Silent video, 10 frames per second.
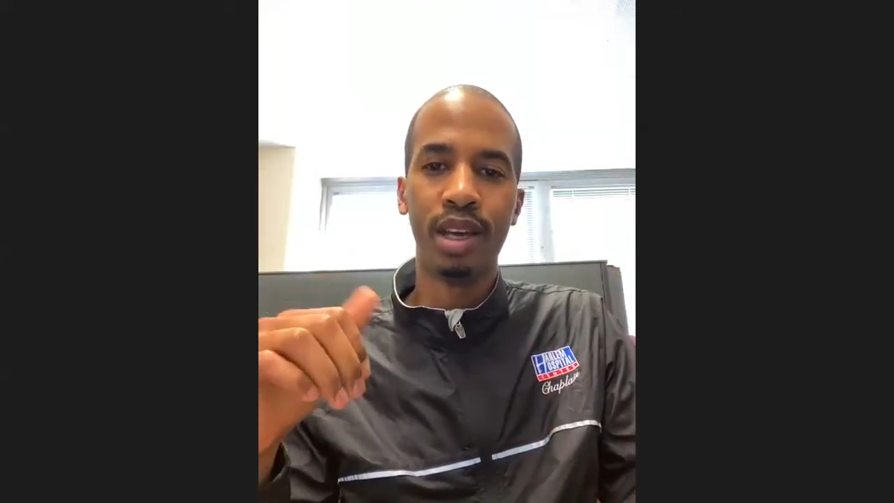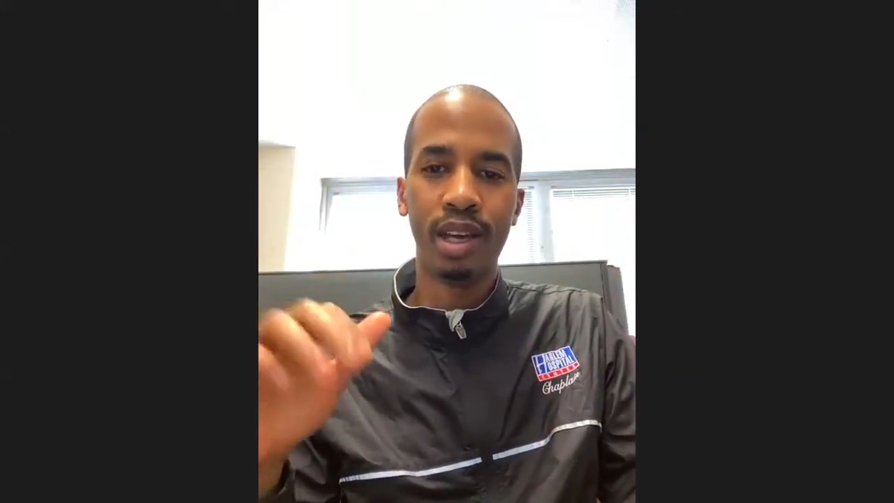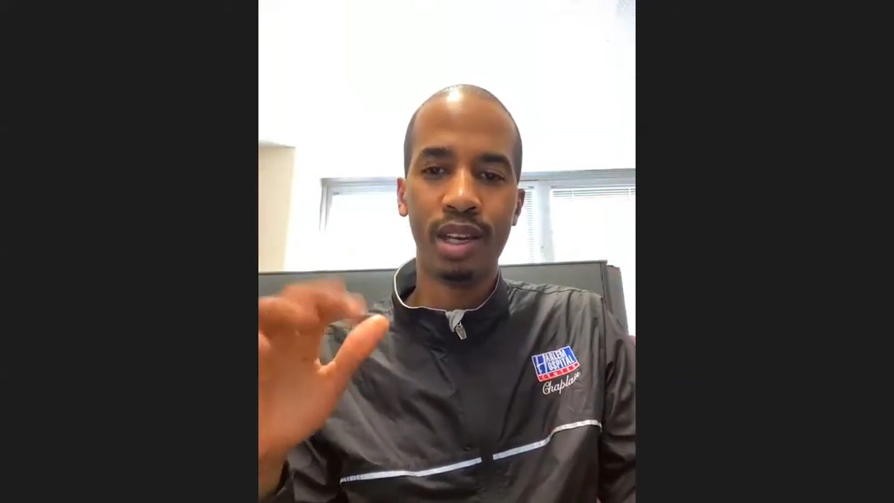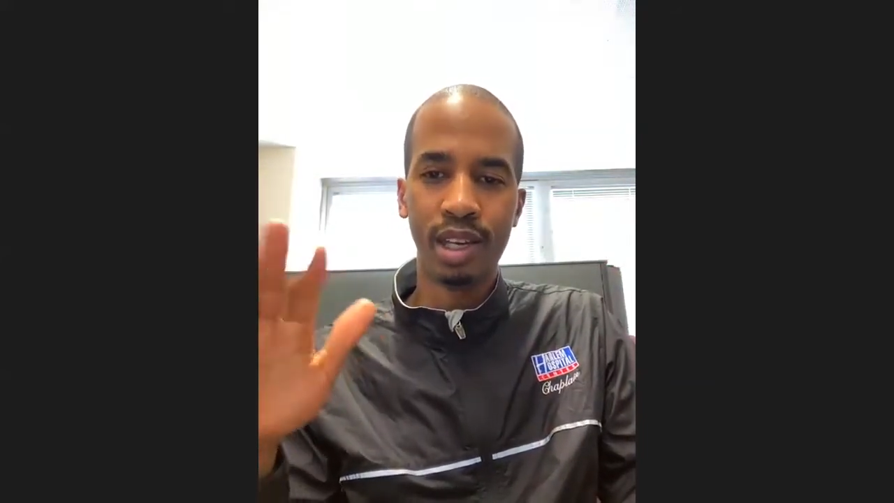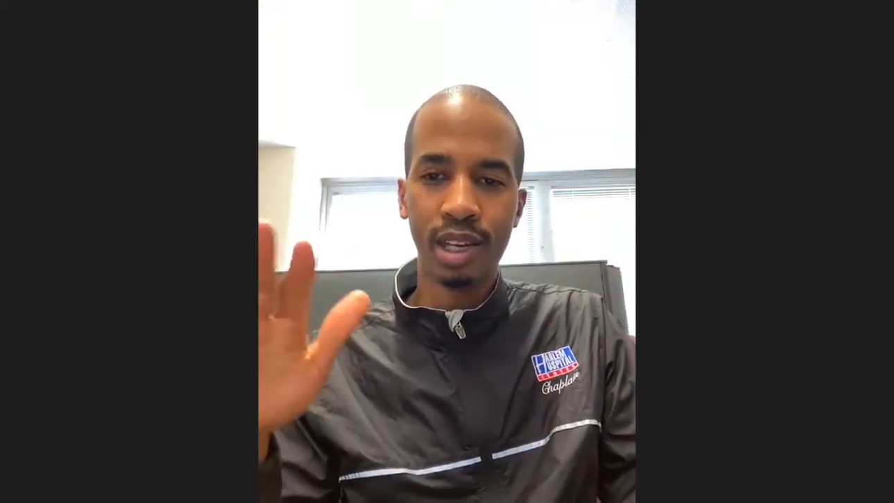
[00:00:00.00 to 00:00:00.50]

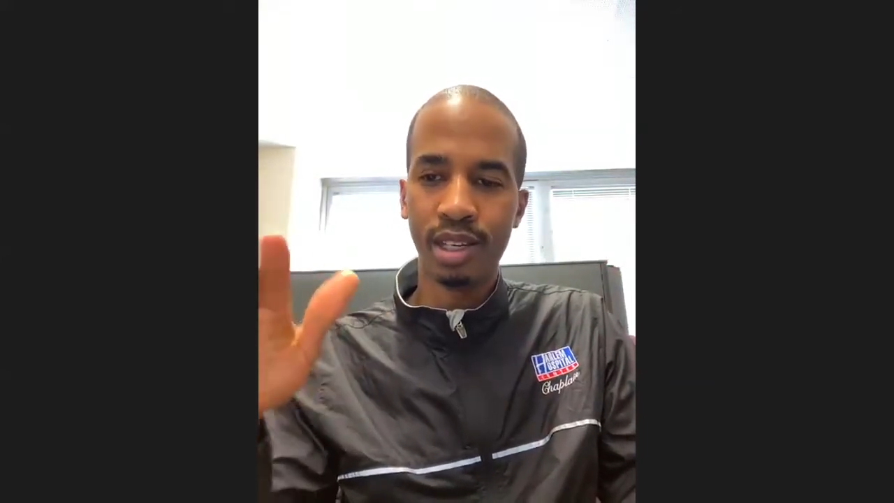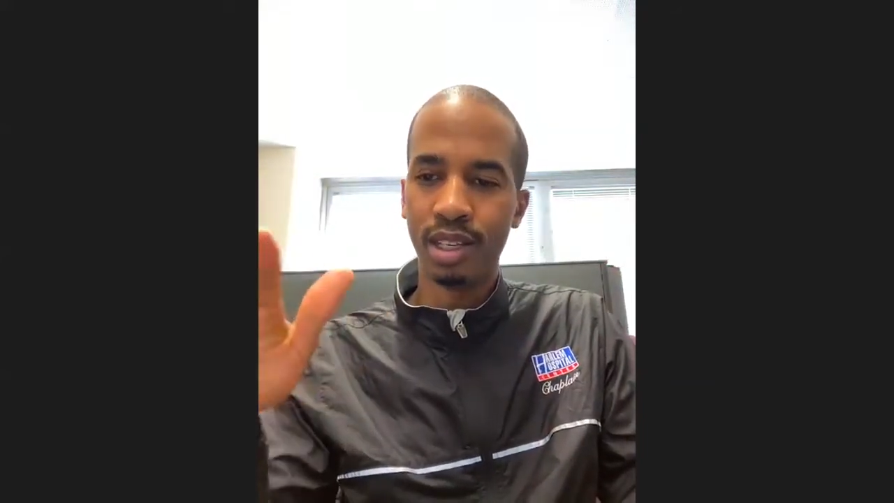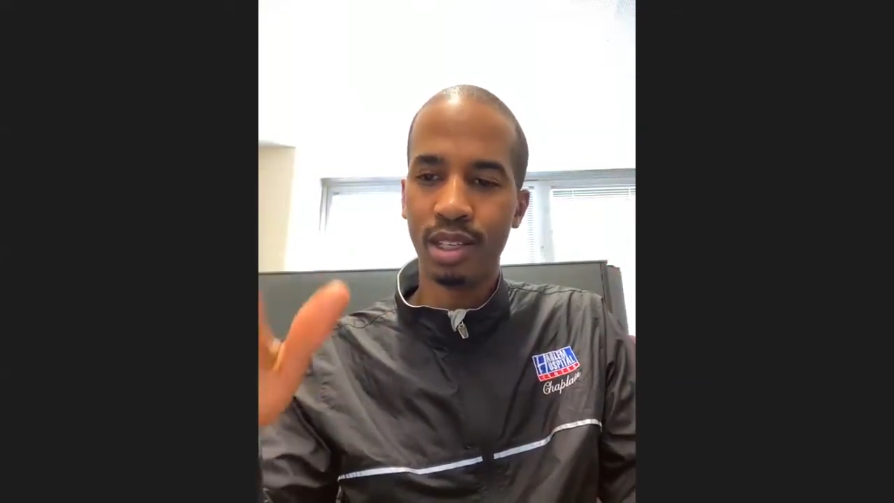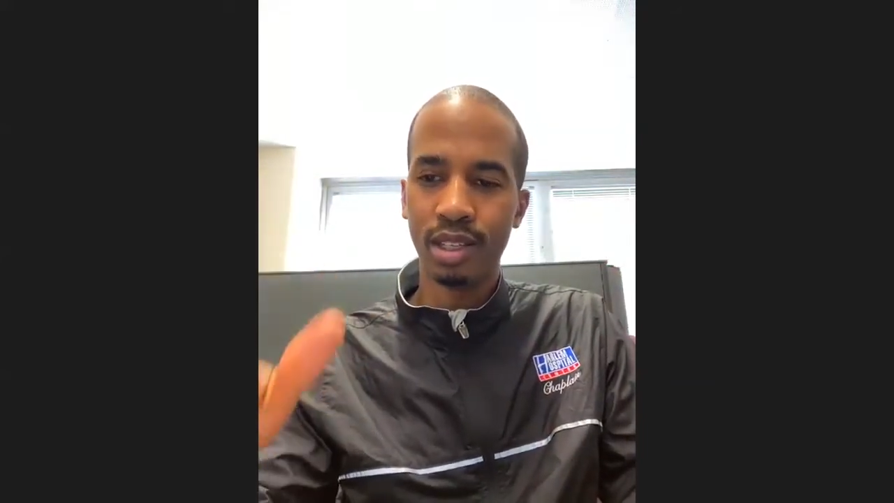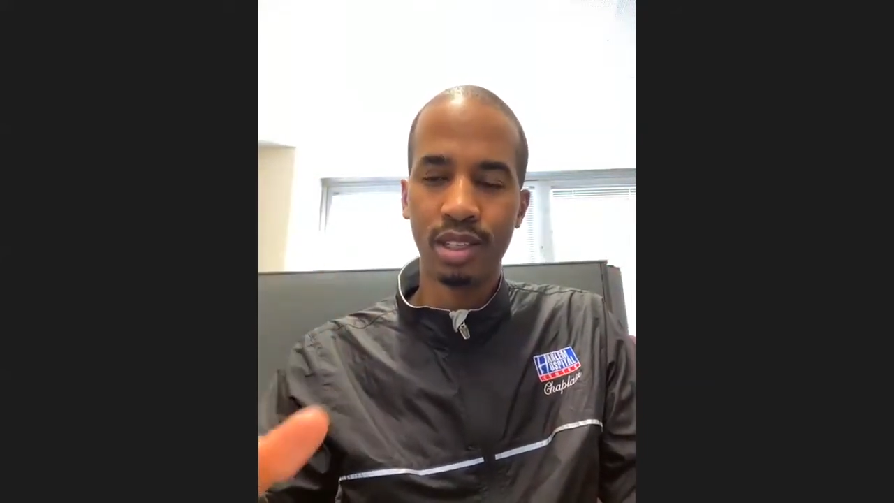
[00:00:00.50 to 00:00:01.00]
And then
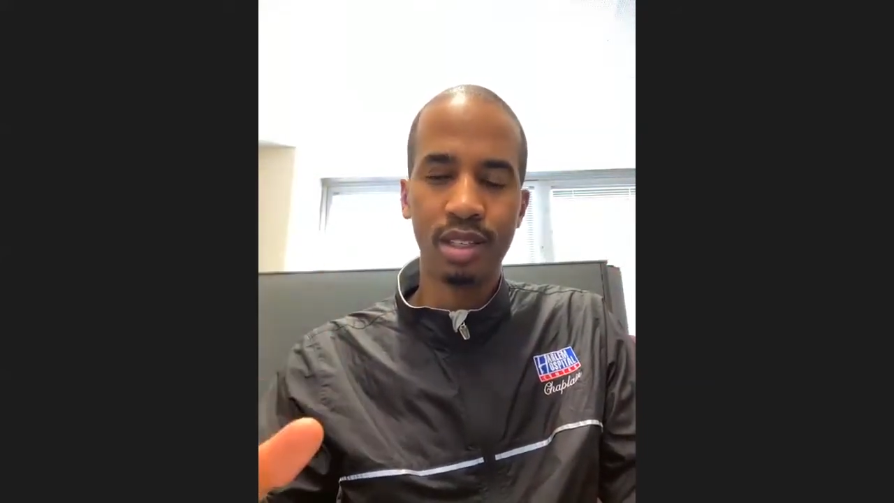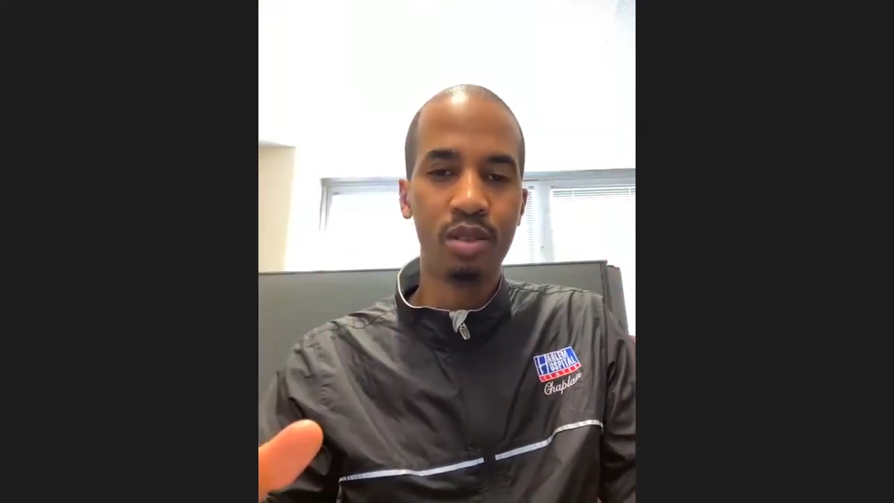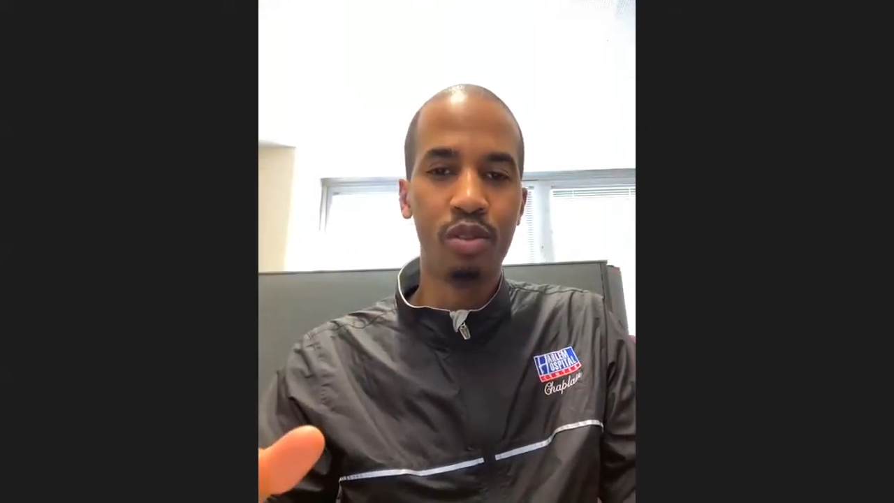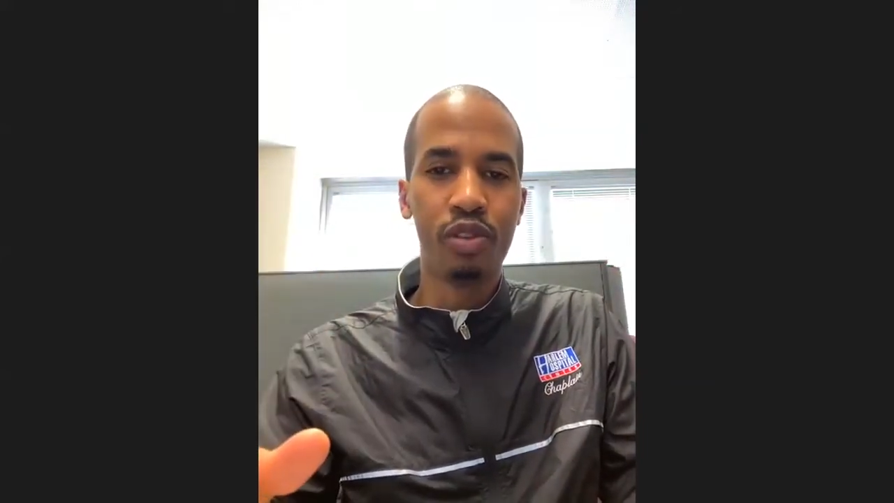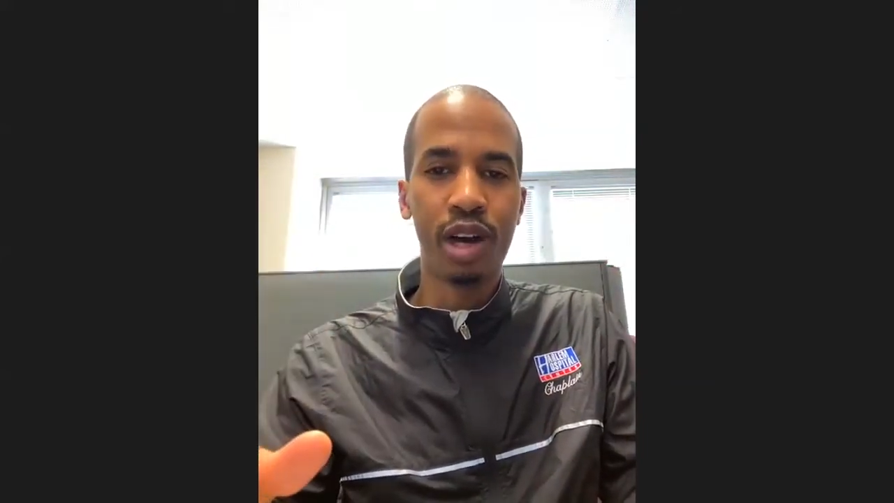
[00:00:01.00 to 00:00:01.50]

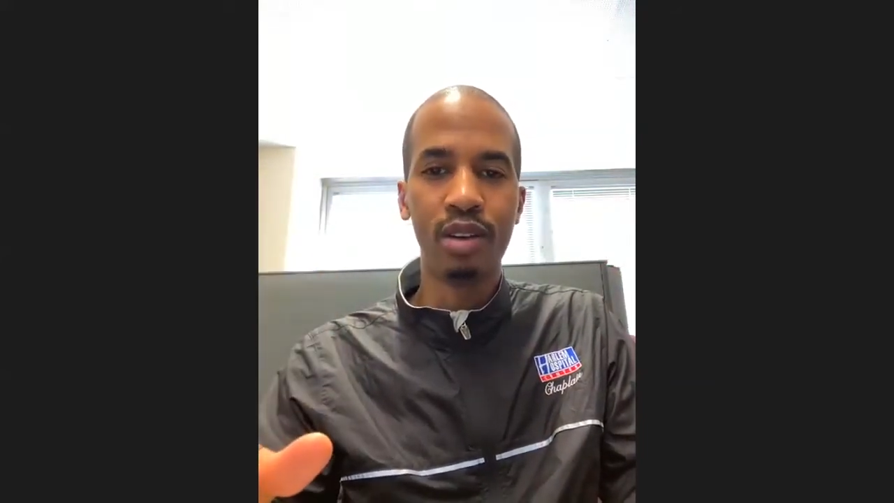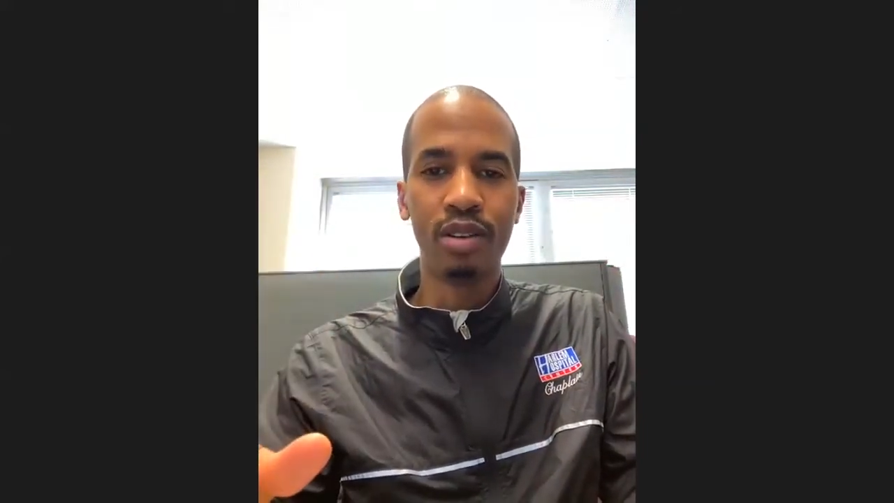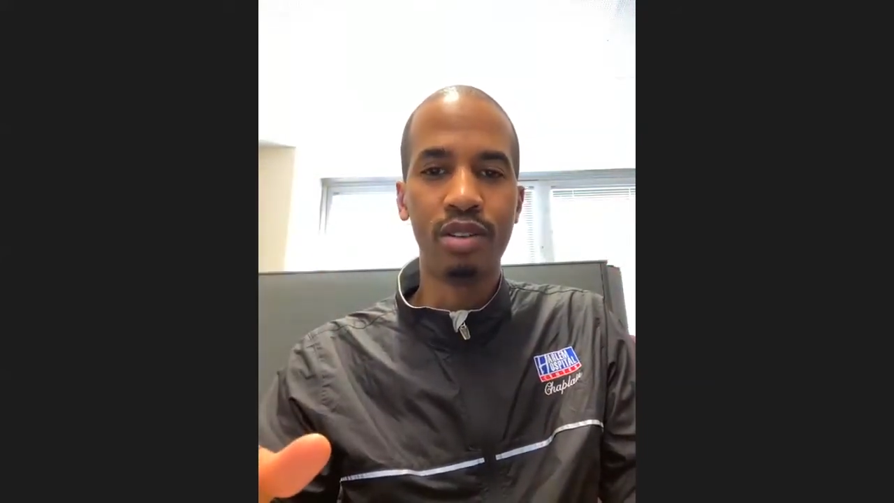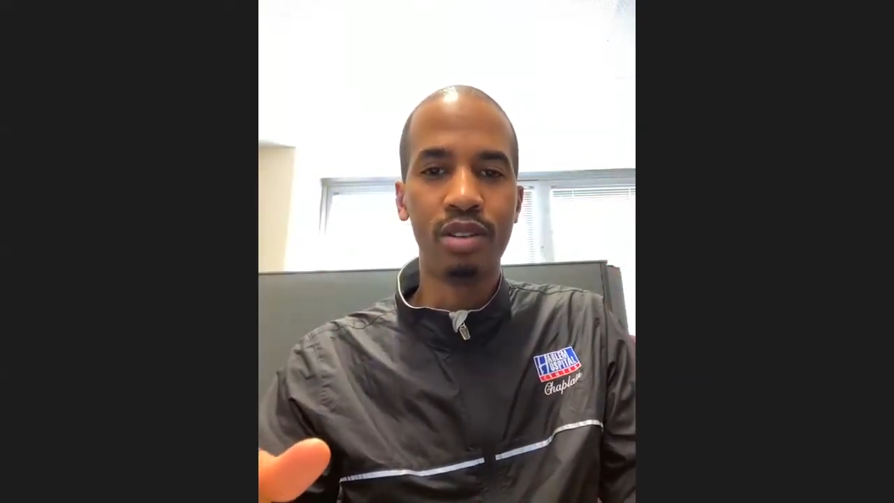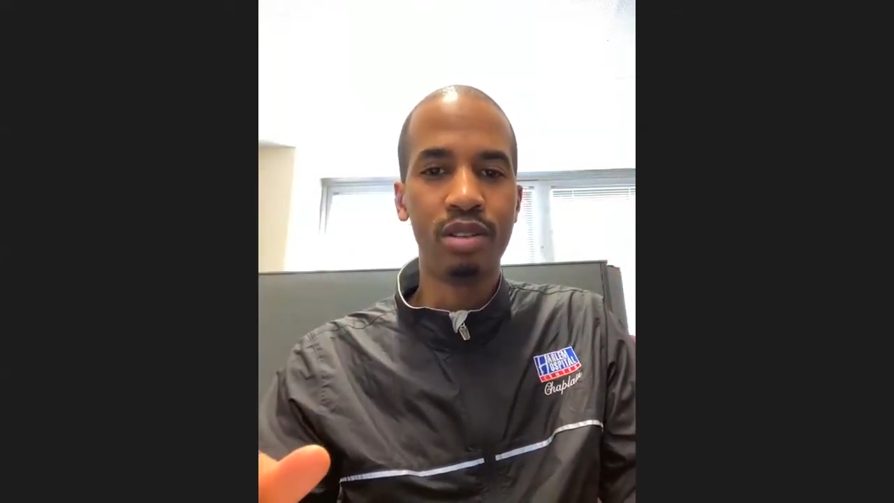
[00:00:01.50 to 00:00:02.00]
you
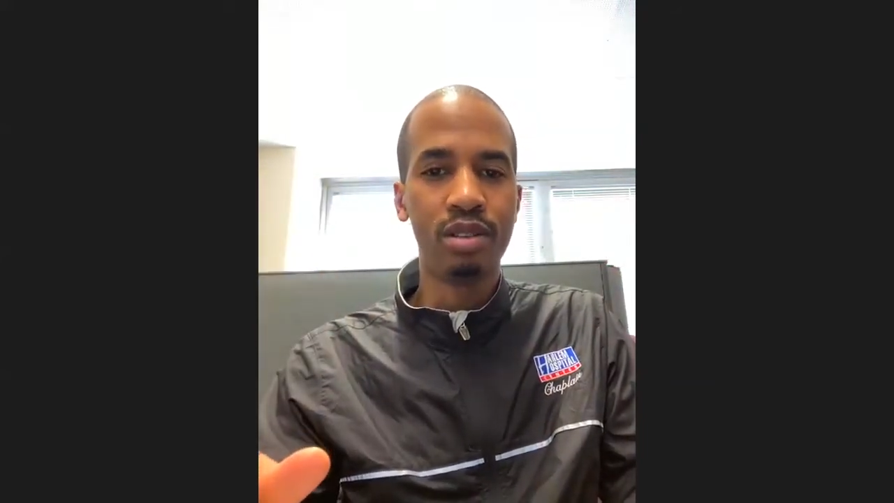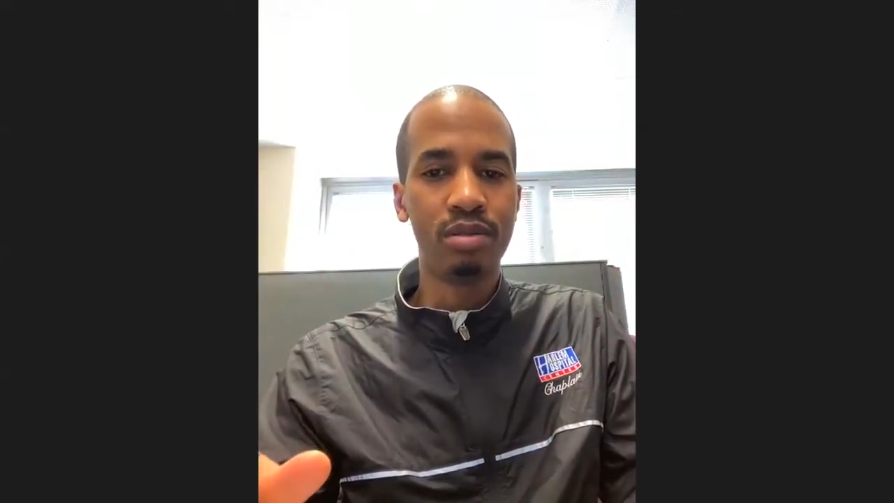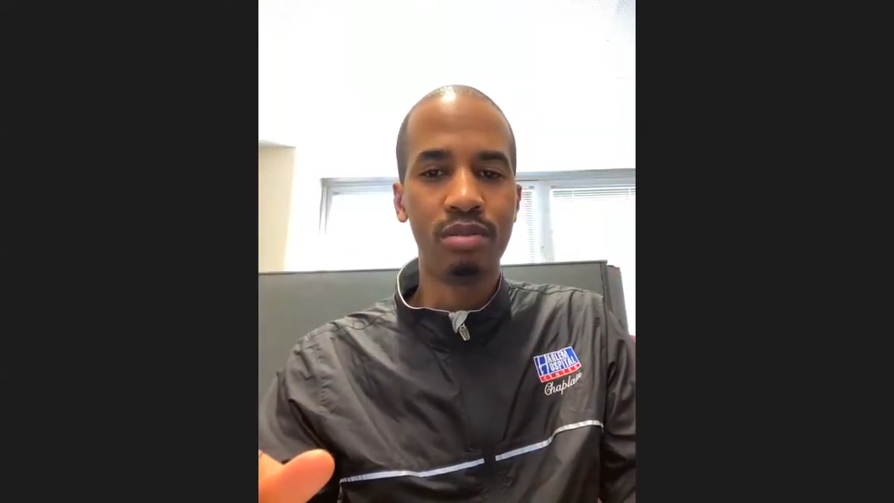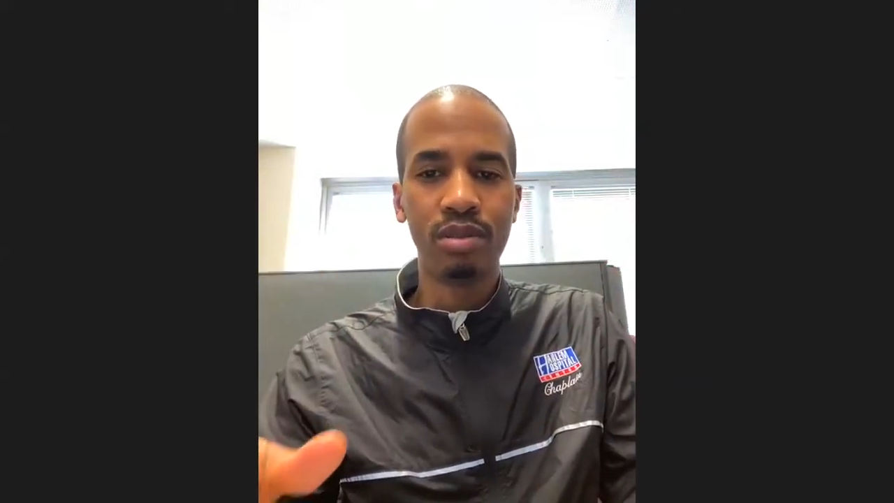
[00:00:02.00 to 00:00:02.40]
follow the